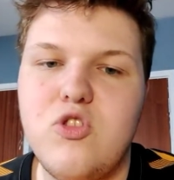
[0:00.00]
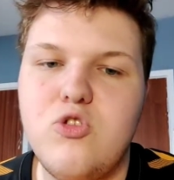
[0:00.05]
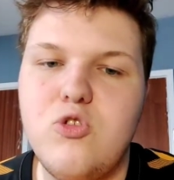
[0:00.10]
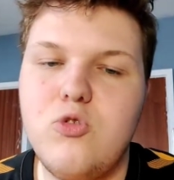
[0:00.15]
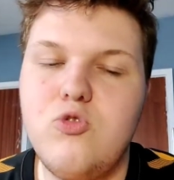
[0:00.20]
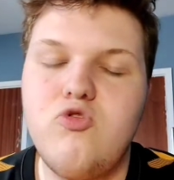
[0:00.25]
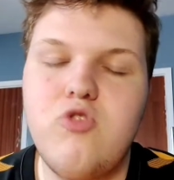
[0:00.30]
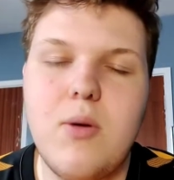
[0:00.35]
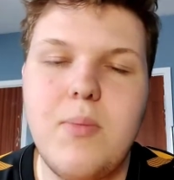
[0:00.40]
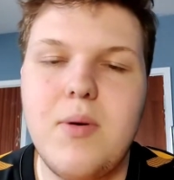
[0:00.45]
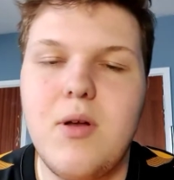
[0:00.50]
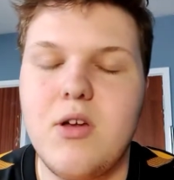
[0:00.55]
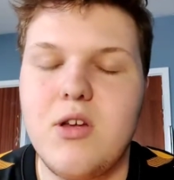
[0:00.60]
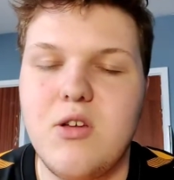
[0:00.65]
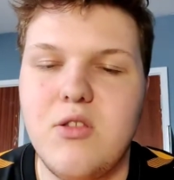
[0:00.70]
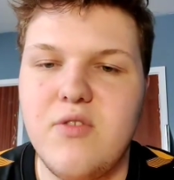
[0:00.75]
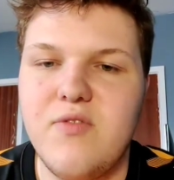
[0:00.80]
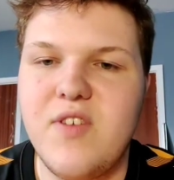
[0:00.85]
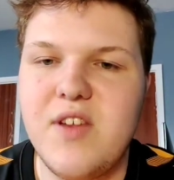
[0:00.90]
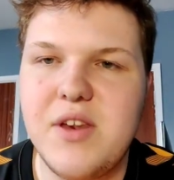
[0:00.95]
Do drop a
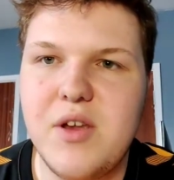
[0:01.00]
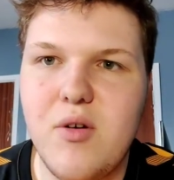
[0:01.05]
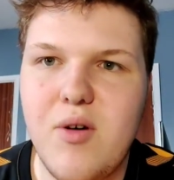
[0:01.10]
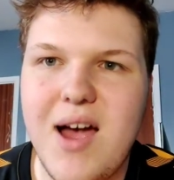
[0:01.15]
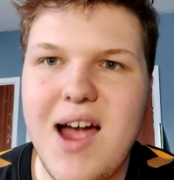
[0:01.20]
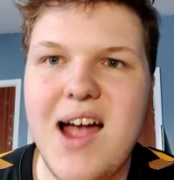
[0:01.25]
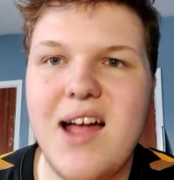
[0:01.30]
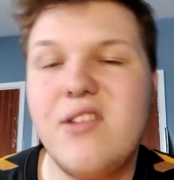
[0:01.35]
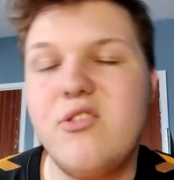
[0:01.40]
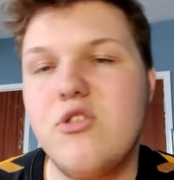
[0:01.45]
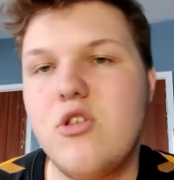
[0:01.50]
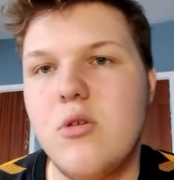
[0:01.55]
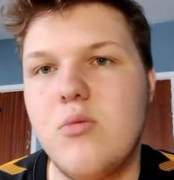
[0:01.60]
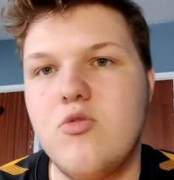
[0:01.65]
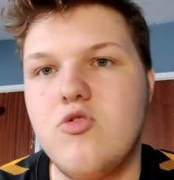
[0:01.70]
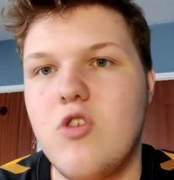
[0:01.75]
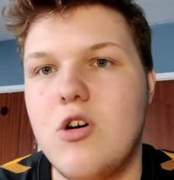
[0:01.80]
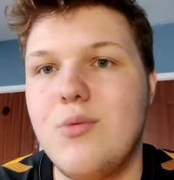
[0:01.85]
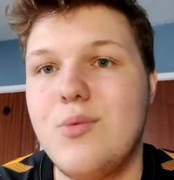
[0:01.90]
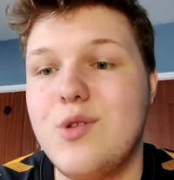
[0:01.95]
like on the video and
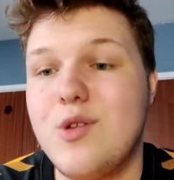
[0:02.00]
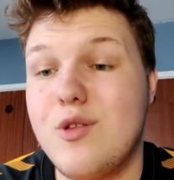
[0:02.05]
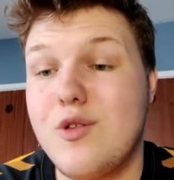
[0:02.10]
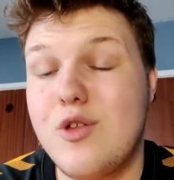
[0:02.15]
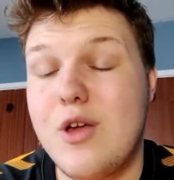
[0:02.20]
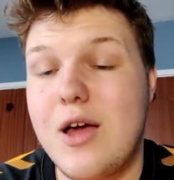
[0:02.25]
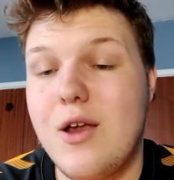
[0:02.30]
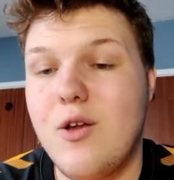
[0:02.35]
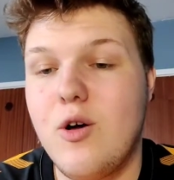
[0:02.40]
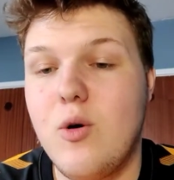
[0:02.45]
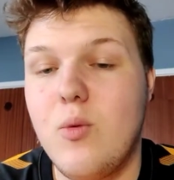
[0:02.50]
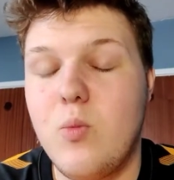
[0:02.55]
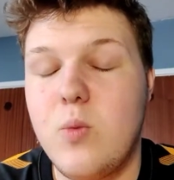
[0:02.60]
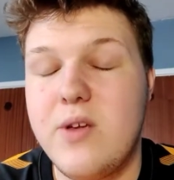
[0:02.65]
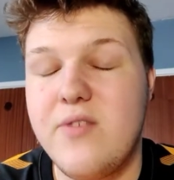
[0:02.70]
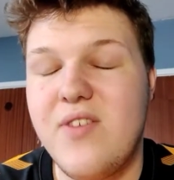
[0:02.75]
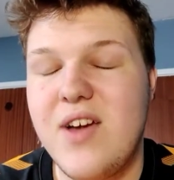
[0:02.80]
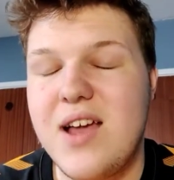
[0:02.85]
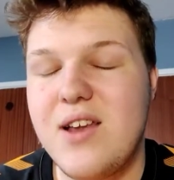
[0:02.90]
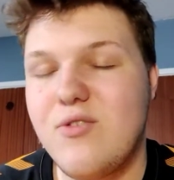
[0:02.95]
subscribe to the channel.
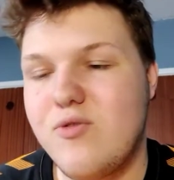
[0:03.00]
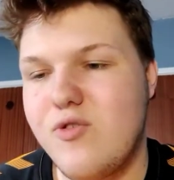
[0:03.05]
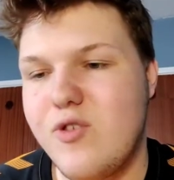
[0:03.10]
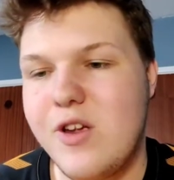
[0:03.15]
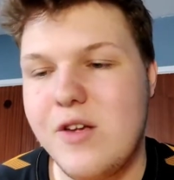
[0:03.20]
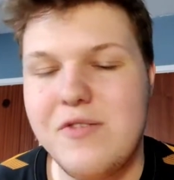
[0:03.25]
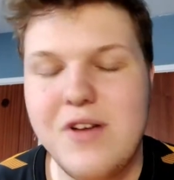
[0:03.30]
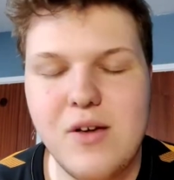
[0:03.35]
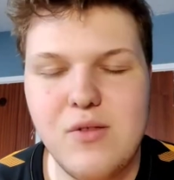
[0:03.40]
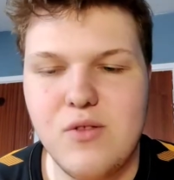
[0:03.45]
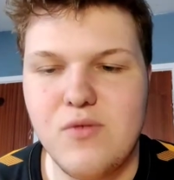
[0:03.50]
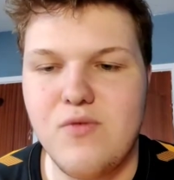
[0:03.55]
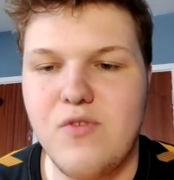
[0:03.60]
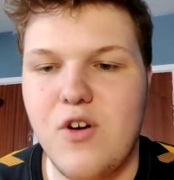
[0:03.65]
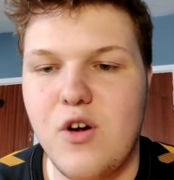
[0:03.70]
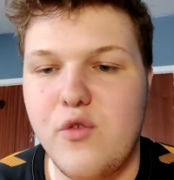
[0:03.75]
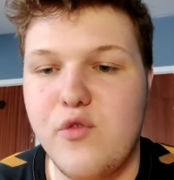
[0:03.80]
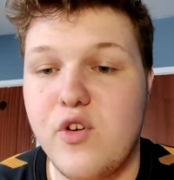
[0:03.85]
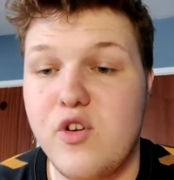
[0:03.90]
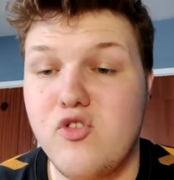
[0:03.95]
We've hit
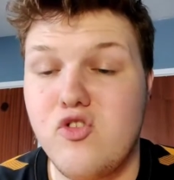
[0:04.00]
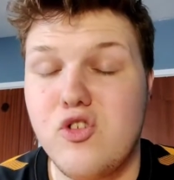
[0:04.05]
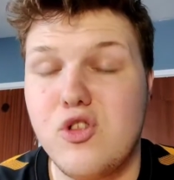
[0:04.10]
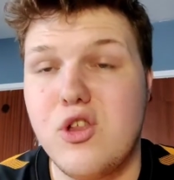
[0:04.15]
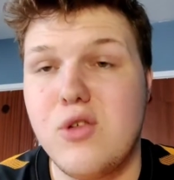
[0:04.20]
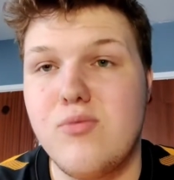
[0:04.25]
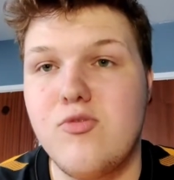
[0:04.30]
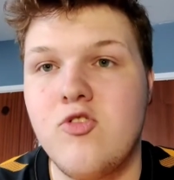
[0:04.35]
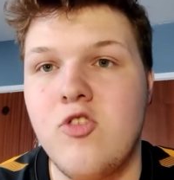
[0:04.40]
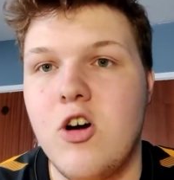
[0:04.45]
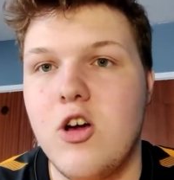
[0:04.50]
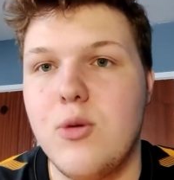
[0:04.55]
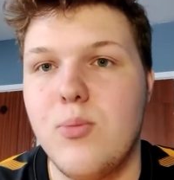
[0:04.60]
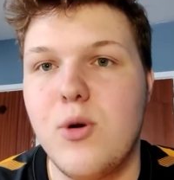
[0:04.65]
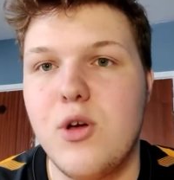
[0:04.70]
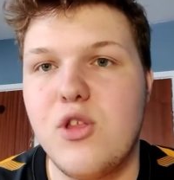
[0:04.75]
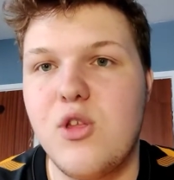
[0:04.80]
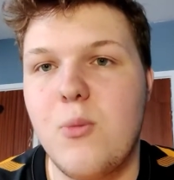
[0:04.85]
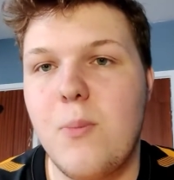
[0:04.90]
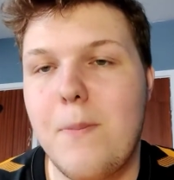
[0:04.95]
3,500
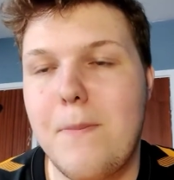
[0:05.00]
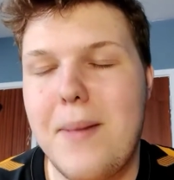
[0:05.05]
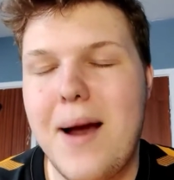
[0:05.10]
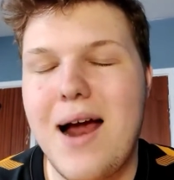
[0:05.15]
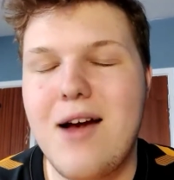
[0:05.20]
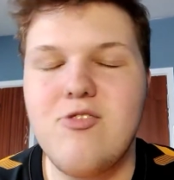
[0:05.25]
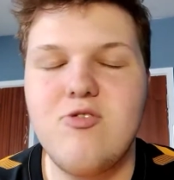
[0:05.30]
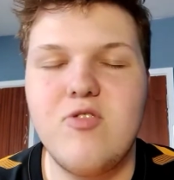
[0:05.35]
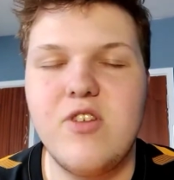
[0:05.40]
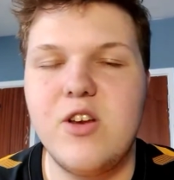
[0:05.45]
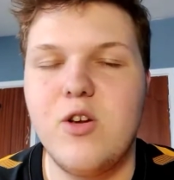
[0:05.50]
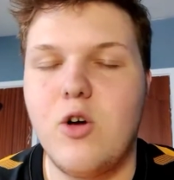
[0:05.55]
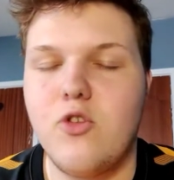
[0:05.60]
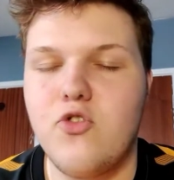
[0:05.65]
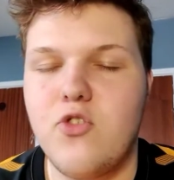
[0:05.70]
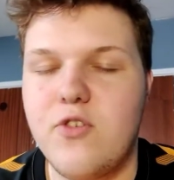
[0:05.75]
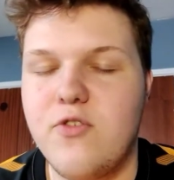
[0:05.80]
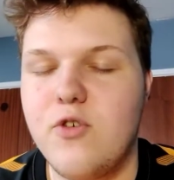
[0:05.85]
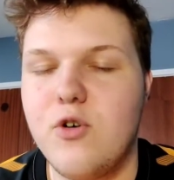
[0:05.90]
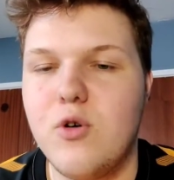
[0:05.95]
subscribers, powering
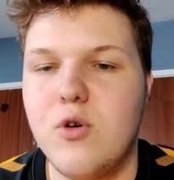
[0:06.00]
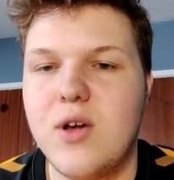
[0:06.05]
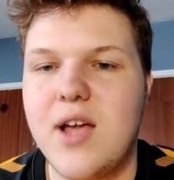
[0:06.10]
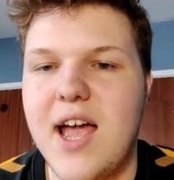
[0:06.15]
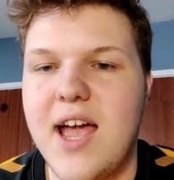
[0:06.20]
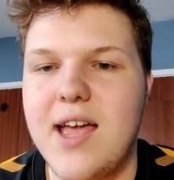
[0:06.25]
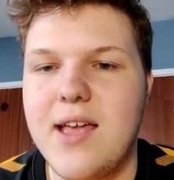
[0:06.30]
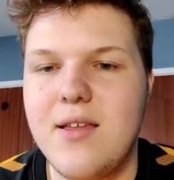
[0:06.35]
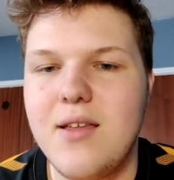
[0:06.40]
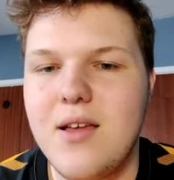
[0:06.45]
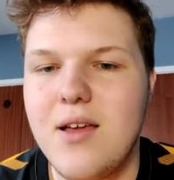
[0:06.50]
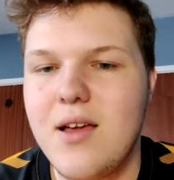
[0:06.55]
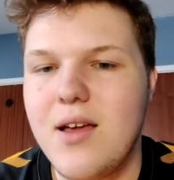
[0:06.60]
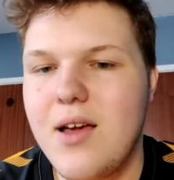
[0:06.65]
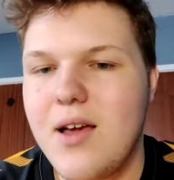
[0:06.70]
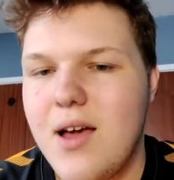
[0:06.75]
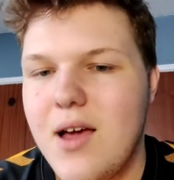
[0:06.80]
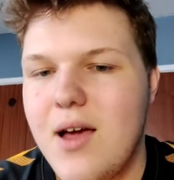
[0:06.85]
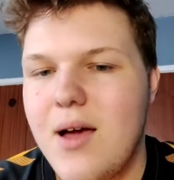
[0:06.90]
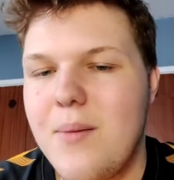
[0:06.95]
on to 4K.
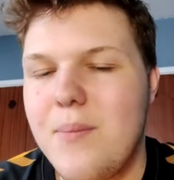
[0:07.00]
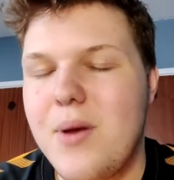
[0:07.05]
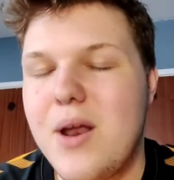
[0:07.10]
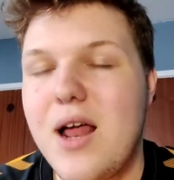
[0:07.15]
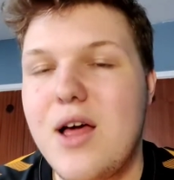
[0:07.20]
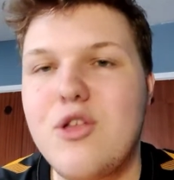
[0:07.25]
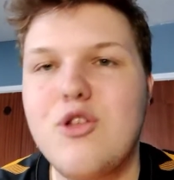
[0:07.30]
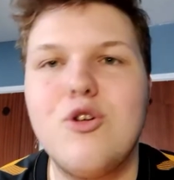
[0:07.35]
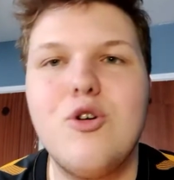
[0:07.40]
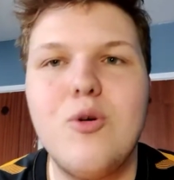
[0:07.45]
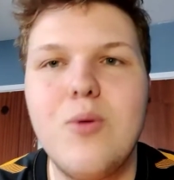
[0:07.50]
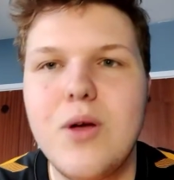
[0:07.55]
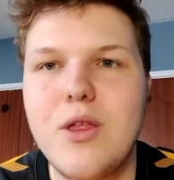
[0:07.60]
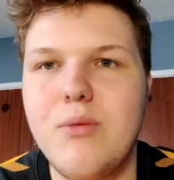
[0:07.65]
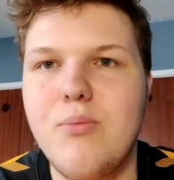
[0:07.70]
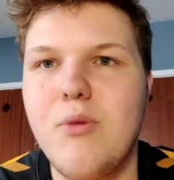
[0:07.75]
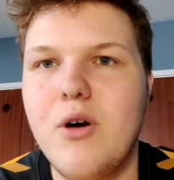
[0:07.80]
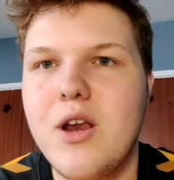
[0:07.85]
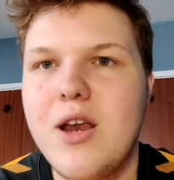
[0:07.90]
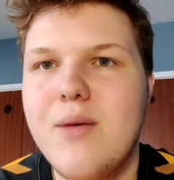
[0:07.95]
But as
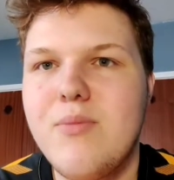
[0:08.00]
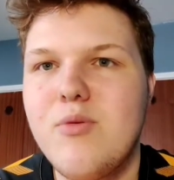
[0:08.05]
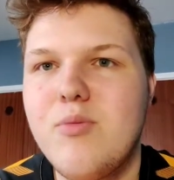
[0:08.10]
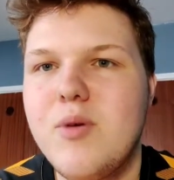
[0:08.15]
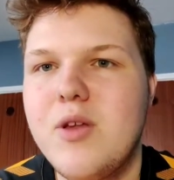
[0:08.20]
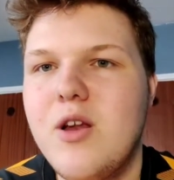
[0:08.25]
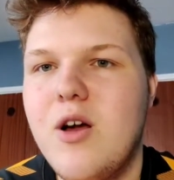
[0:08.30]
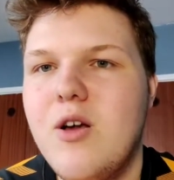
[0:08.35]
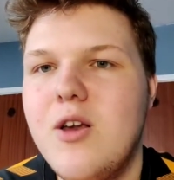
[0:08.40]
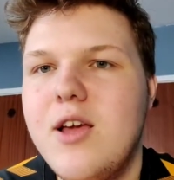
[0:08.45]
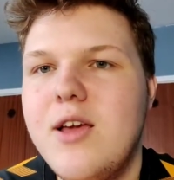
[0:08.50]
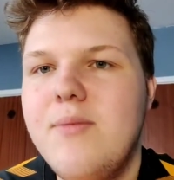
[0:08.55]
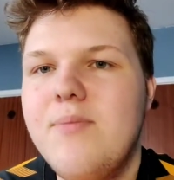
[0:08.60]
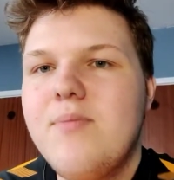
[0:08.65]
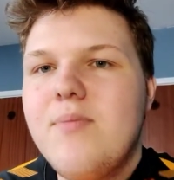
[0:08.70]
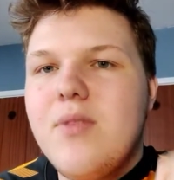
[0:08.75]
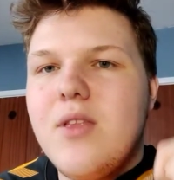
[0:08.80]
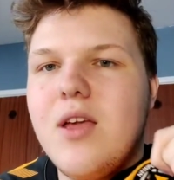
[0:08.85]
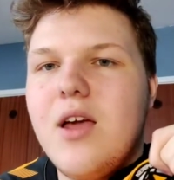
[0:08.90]
always, my name's been Ollie,